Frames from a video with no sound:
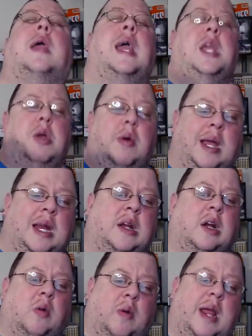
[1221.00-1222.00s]
Okay, you get a
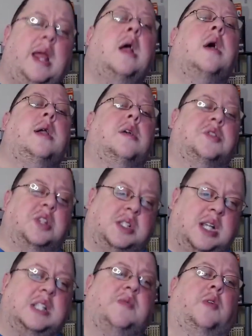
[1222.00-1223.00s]
degree, you're
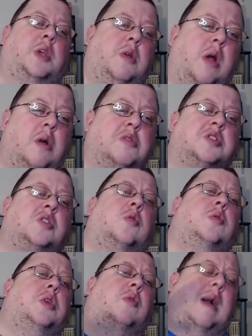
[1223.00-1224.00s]
successful. You go to
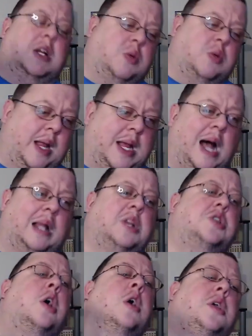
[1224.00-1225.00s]
school, you graduate
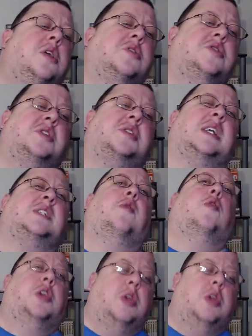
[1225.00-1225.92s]
college, you're successful.